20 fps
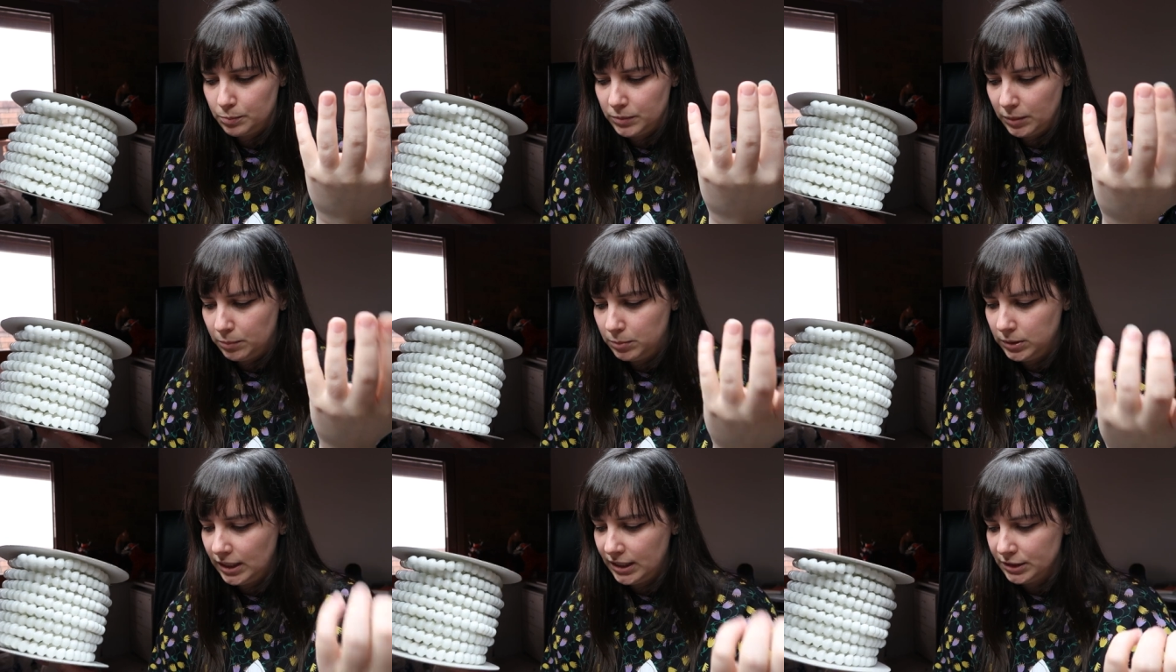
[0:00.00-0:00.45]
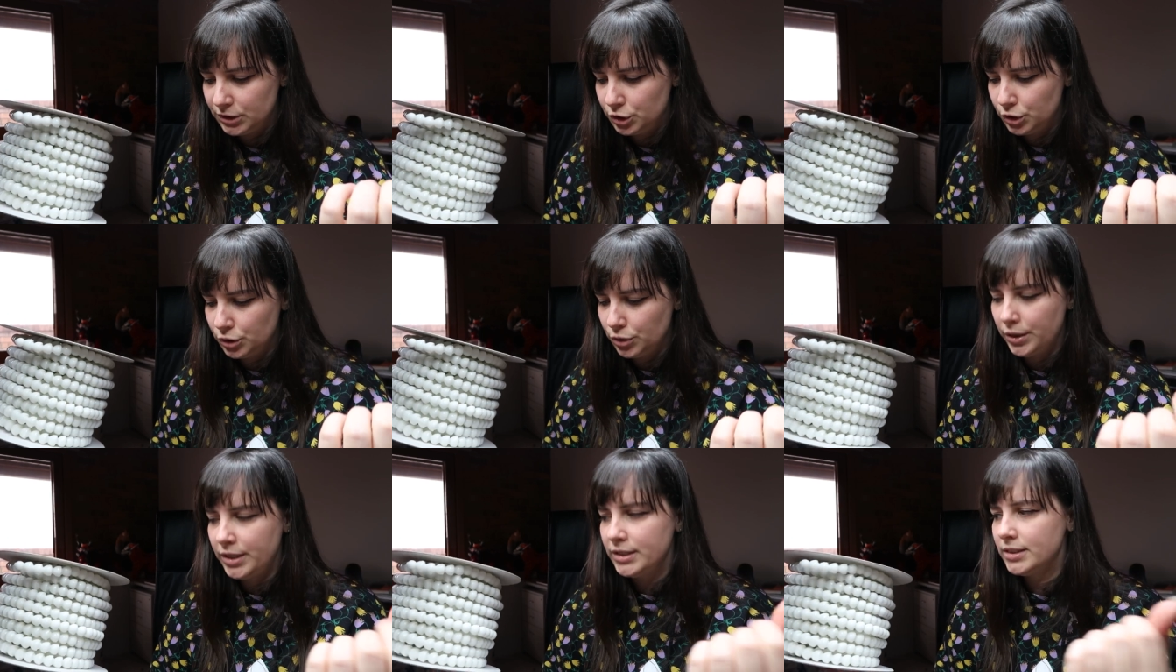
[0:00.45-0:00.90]
the plus
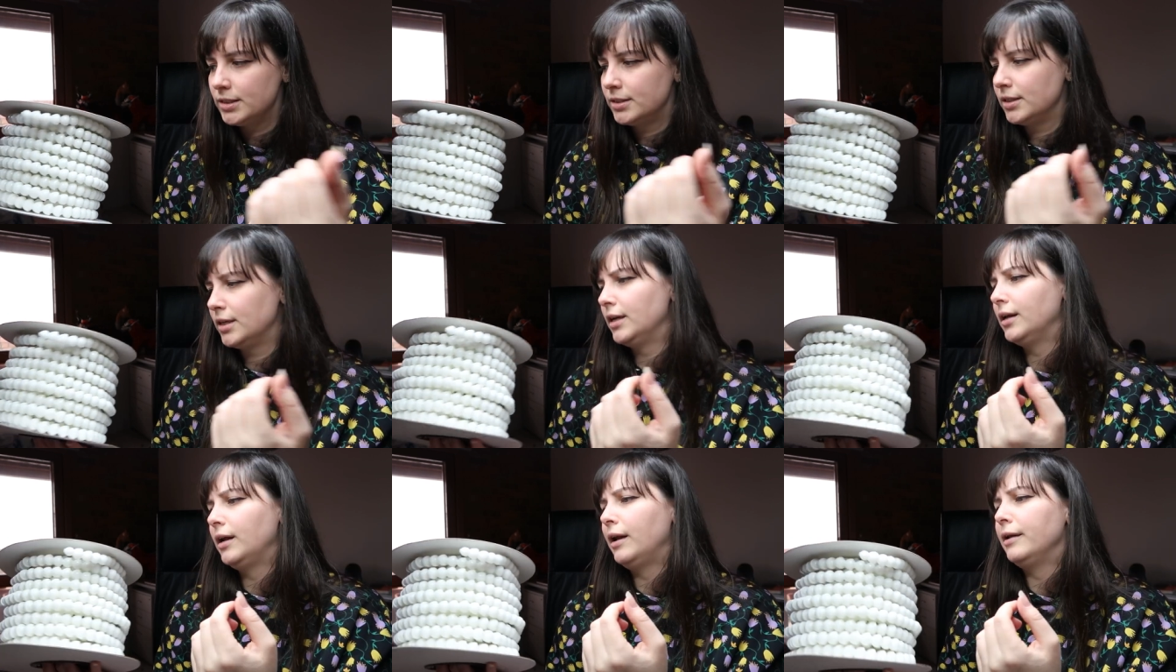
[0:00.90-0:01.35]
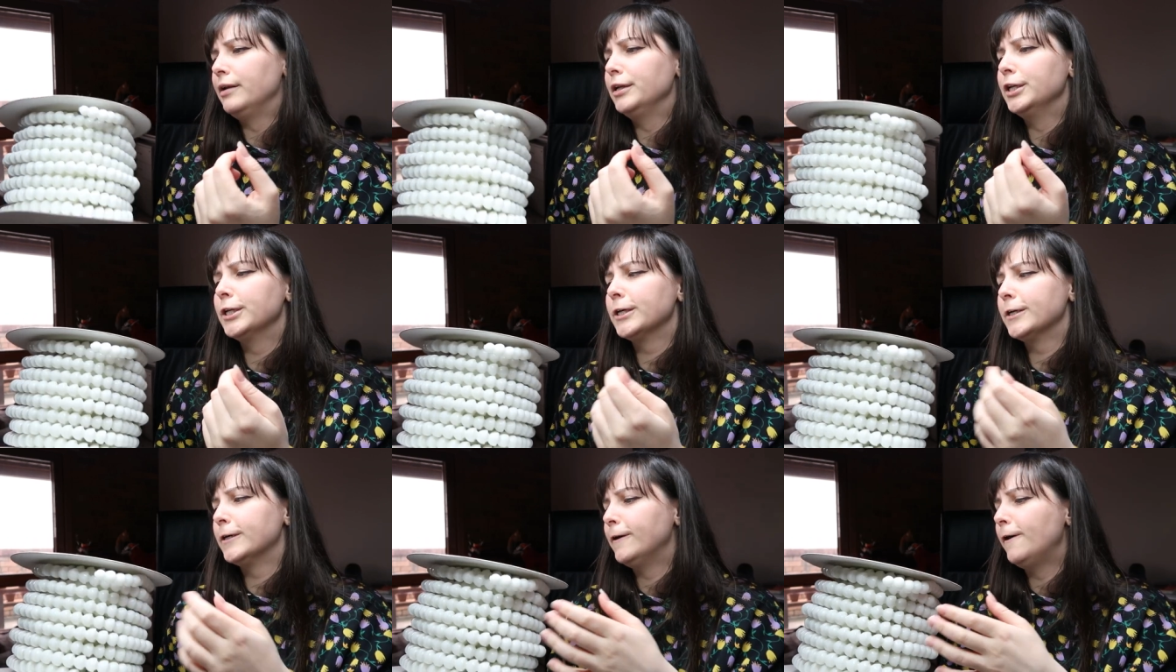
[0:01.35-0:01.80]
joints
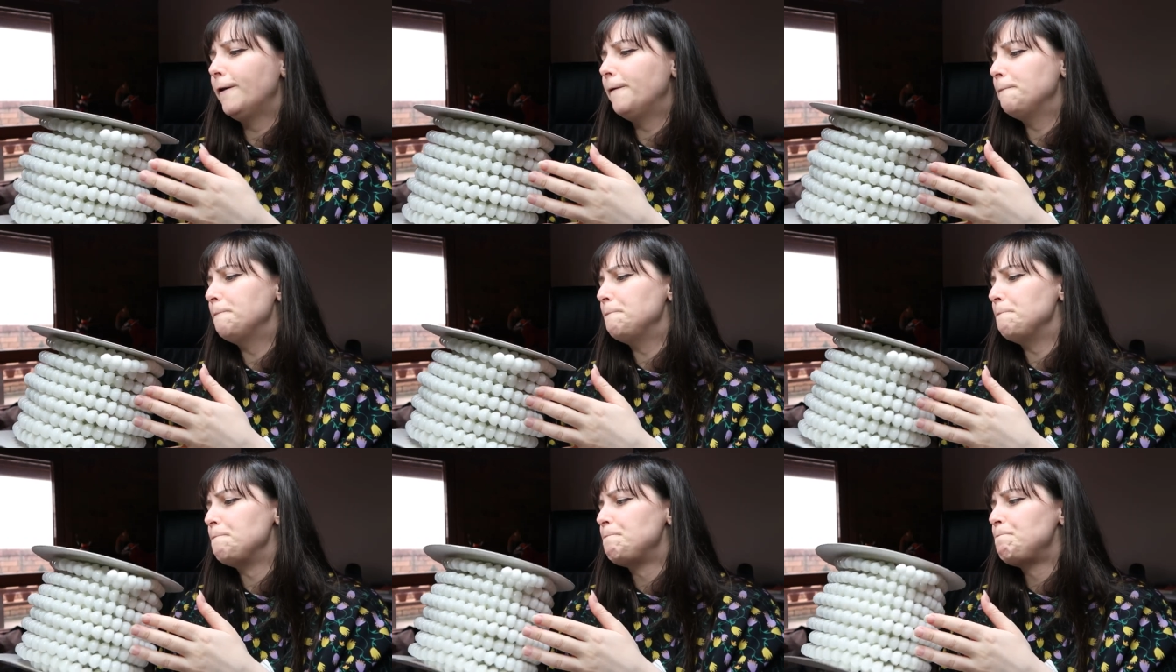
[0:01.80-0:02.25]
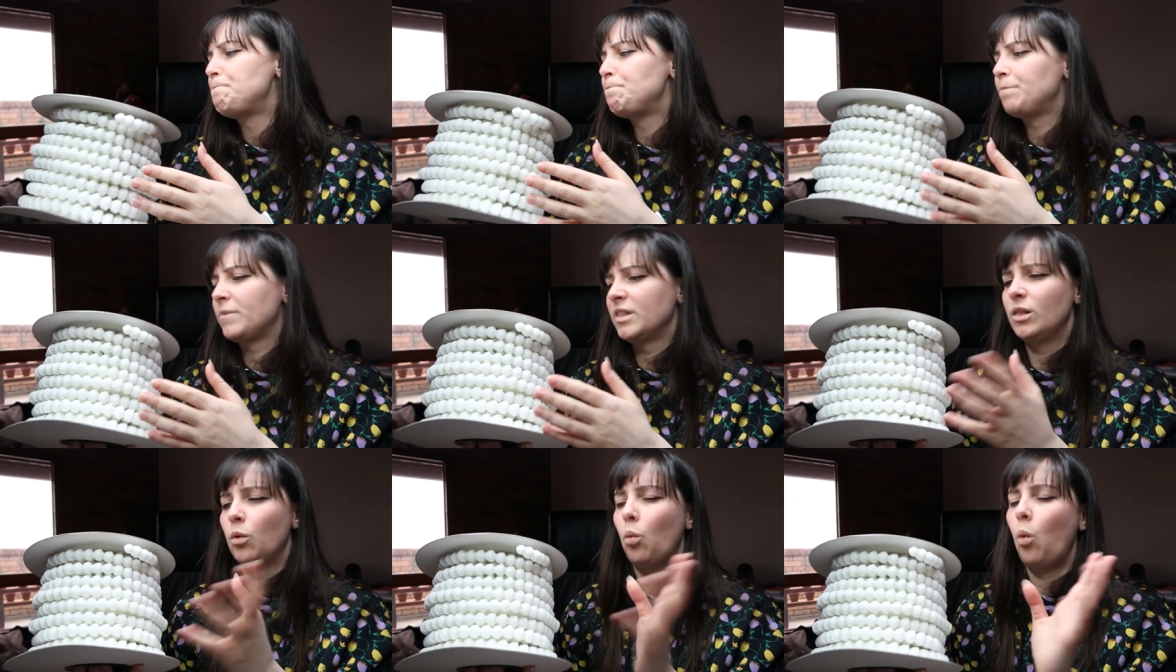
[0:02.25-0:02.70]
and um,
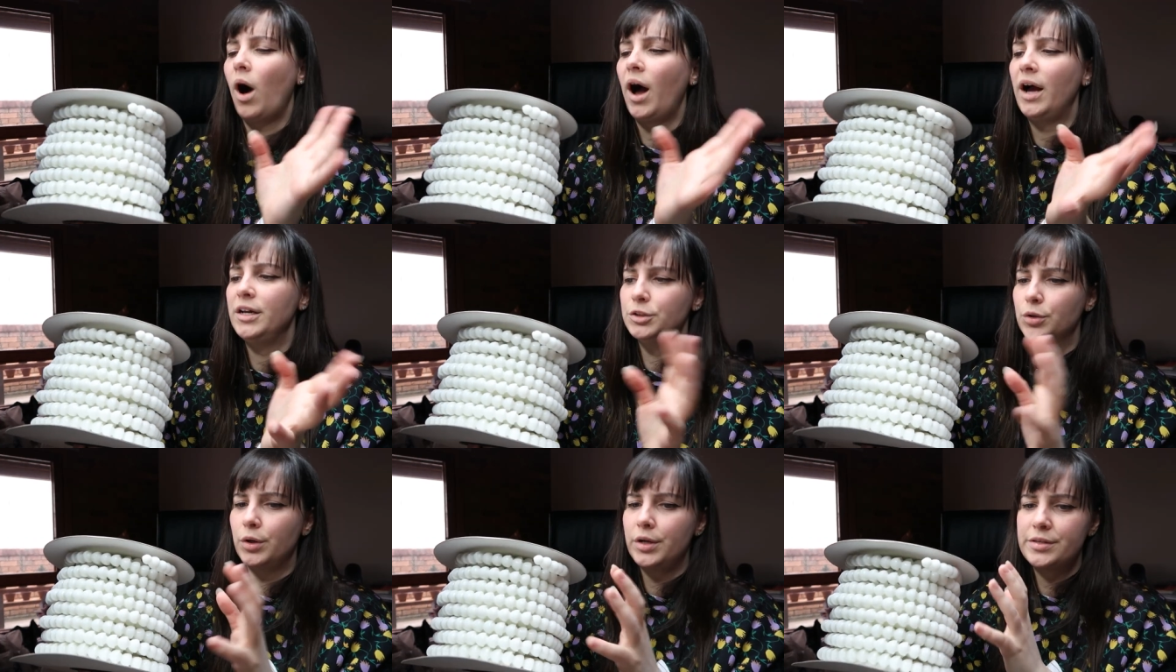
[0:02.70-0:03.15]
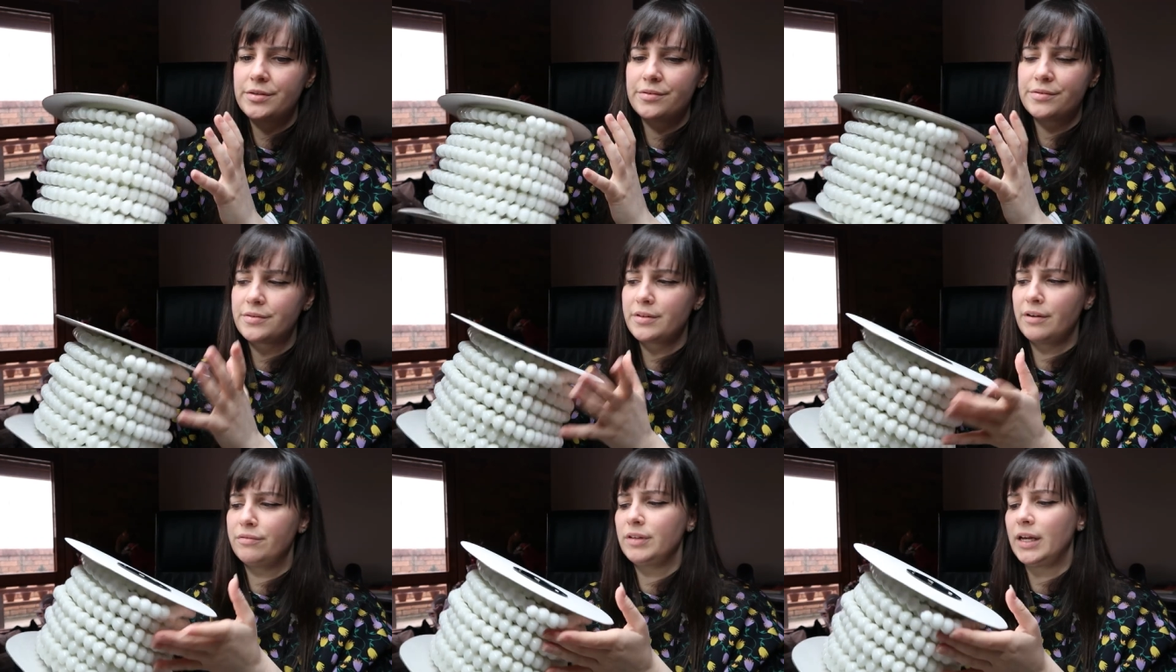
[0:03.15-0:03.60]
the Y joints
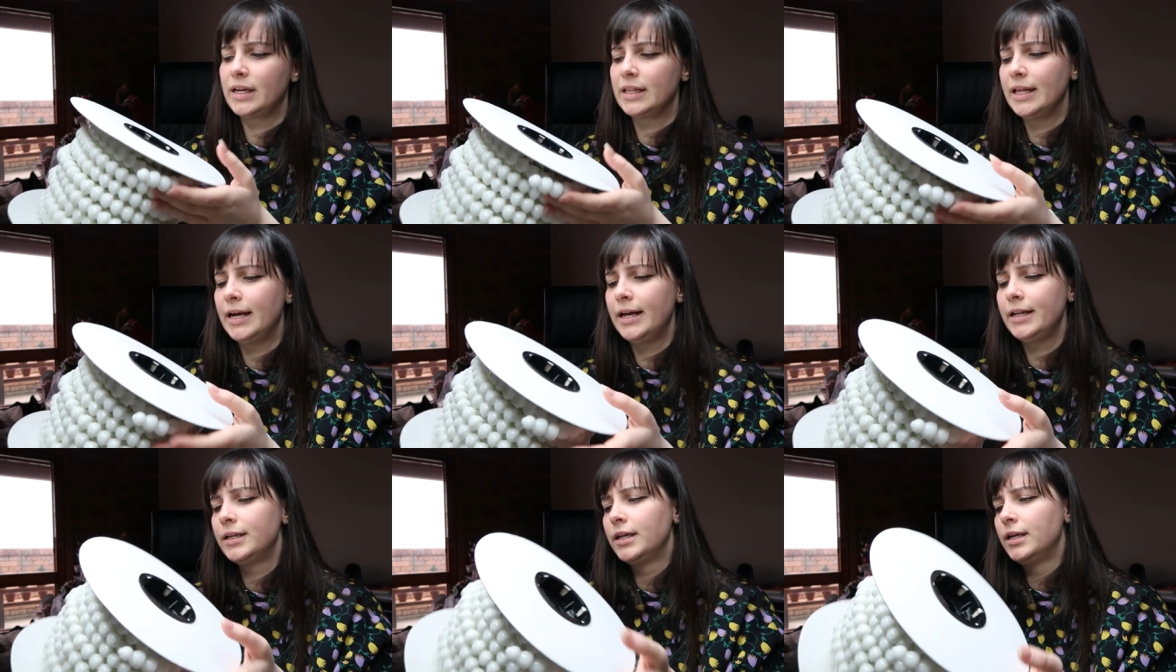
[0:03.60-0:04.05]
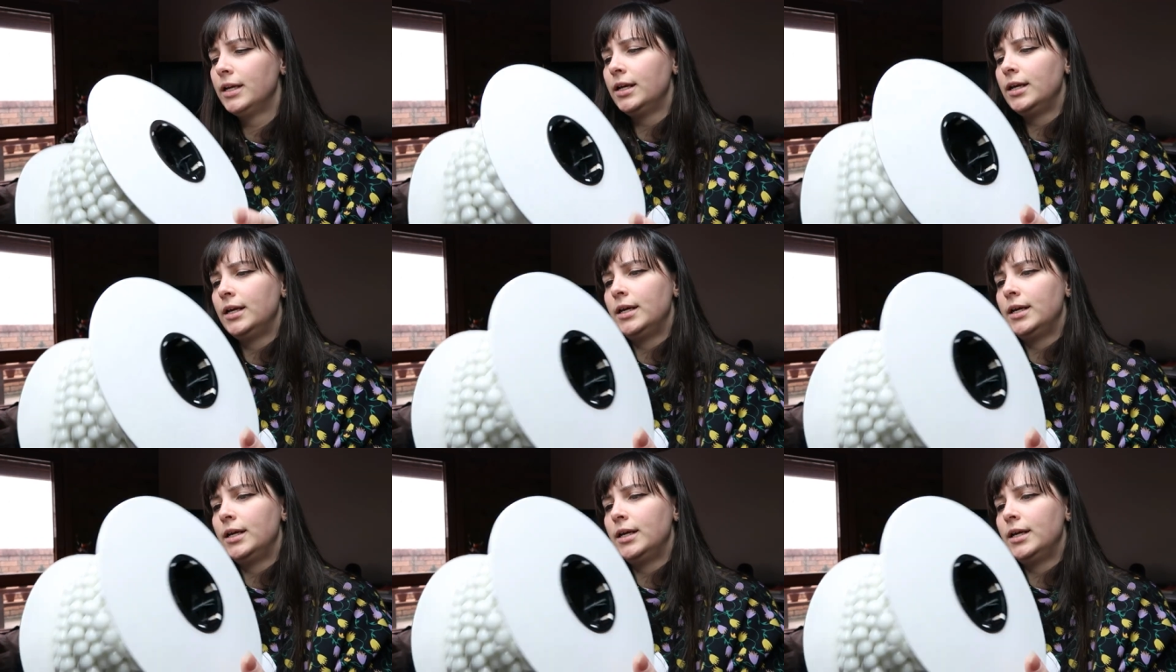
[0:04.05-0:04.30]
and stuff like that